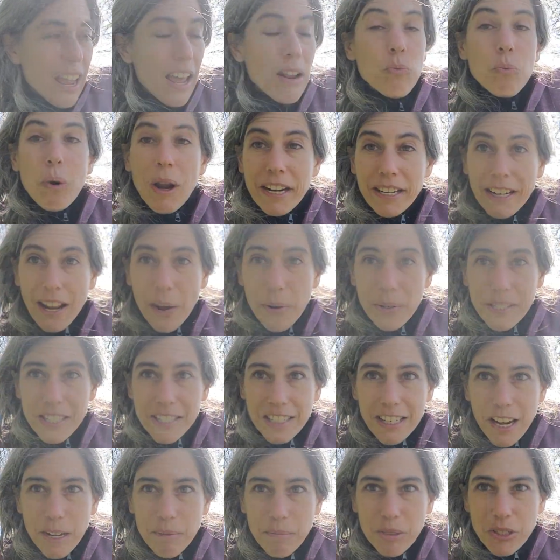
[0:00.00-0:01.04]
right now is the
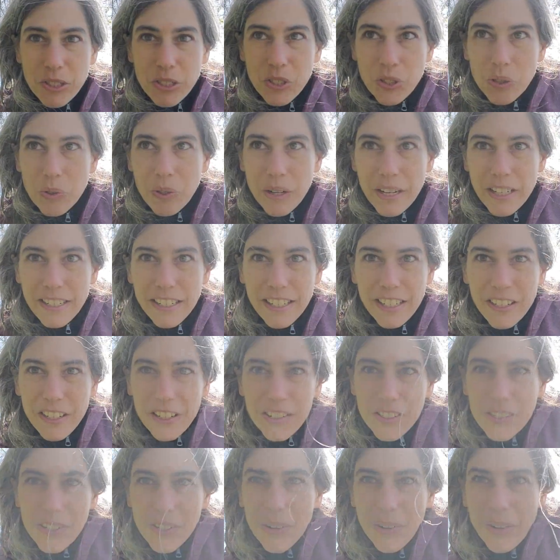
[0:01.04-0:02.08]
time to do it.
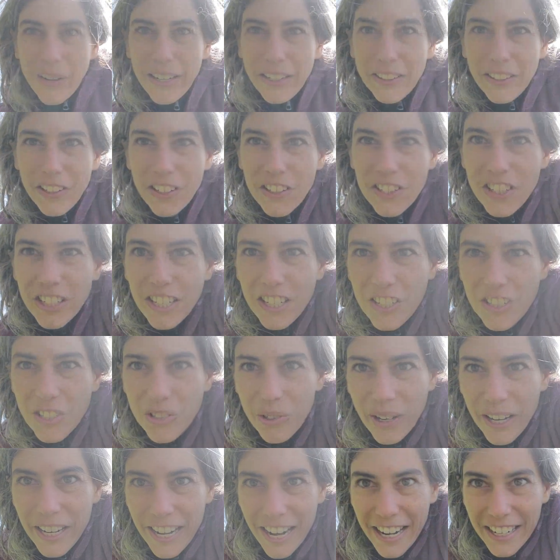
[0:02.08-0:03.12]
So I encourage you to do
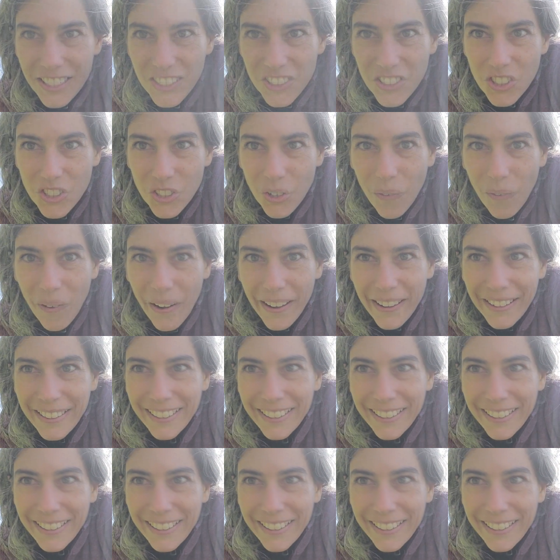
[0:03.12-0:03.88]
it and enjoy.